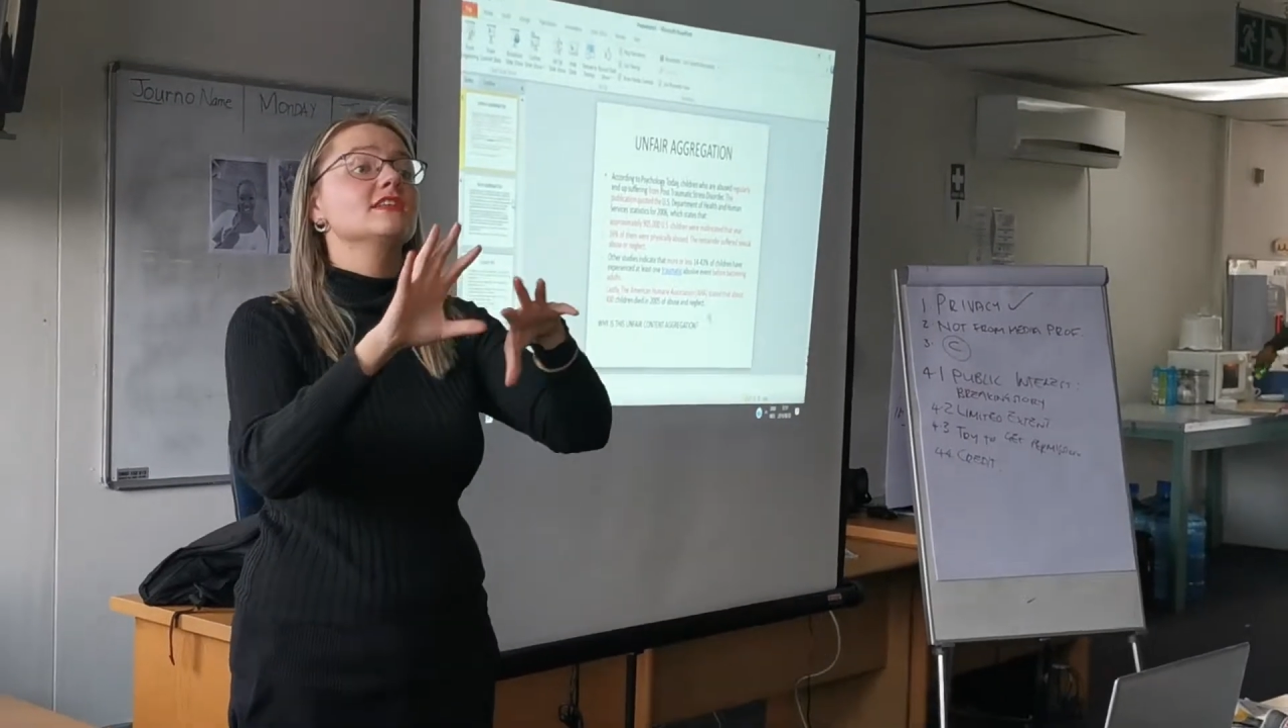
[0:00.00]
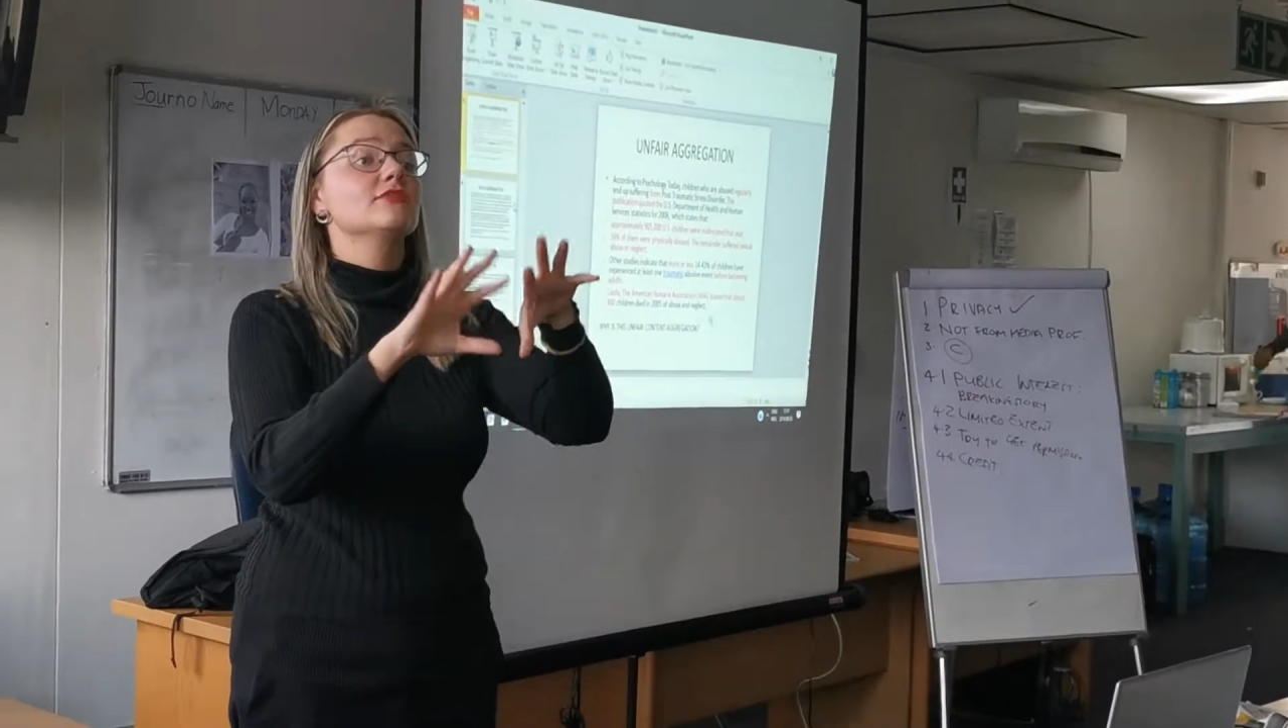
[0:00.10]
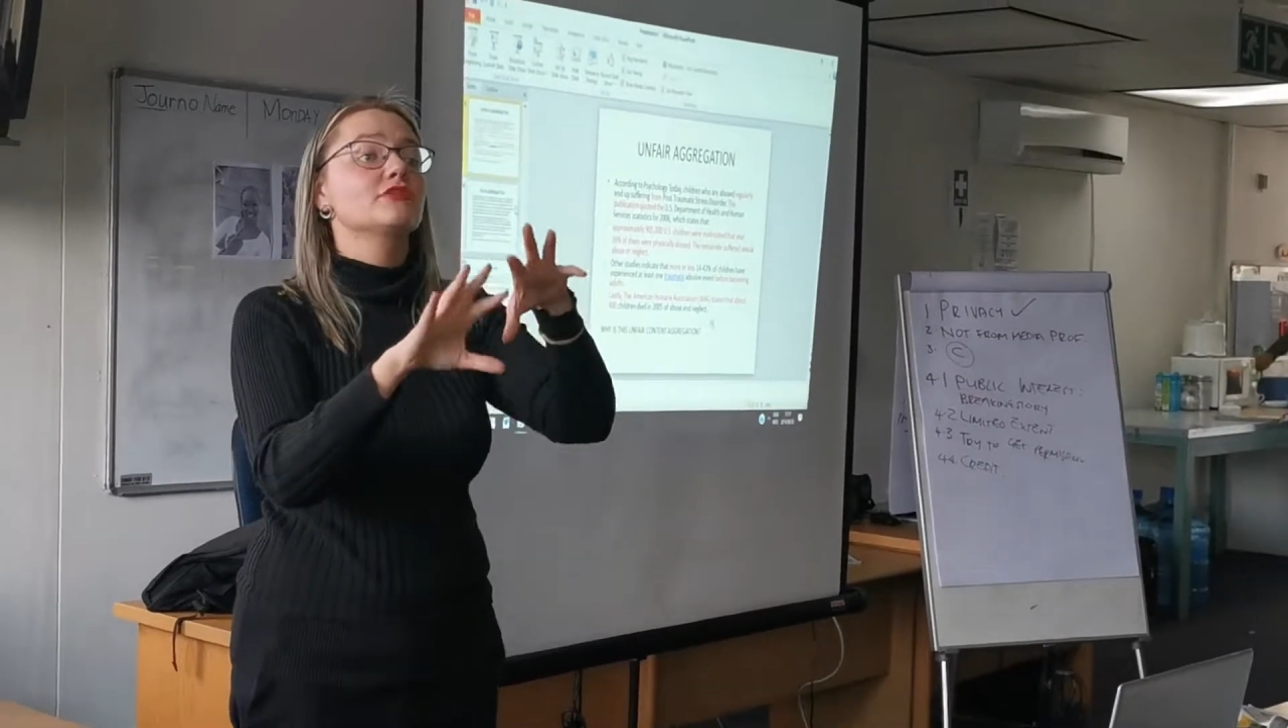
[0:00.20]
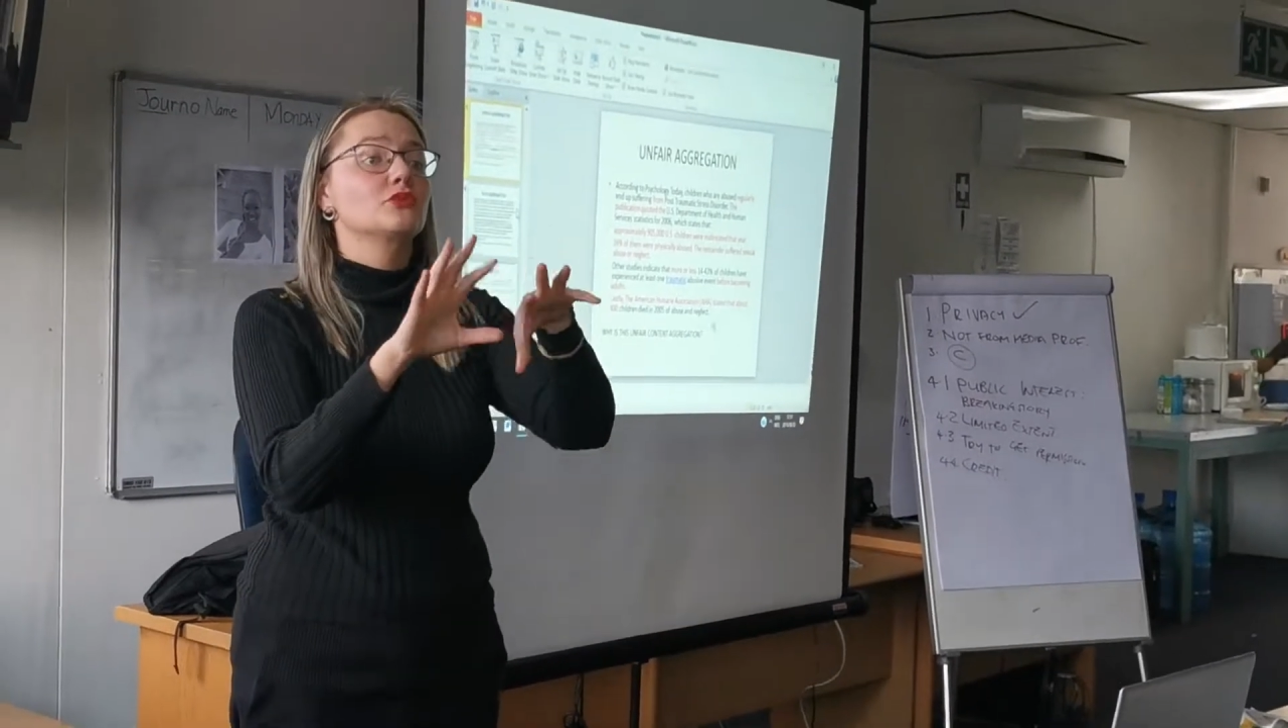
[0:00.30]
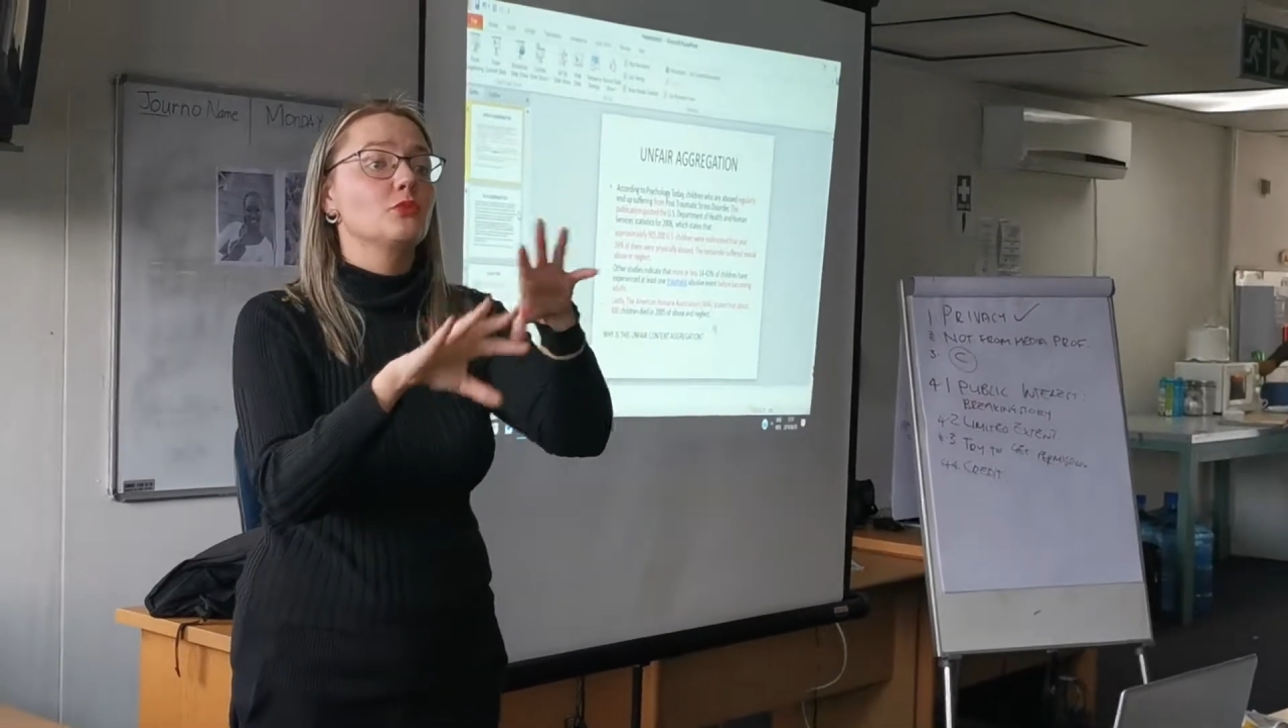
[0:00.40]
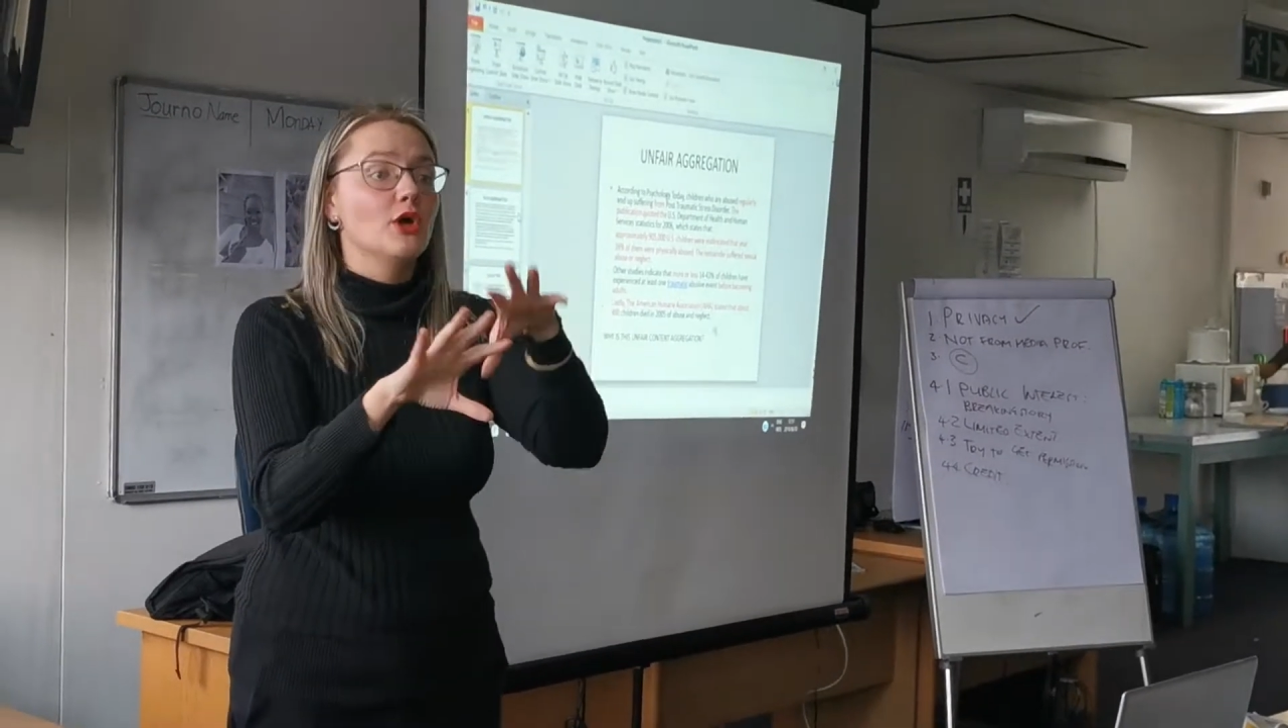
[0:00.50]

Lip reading: different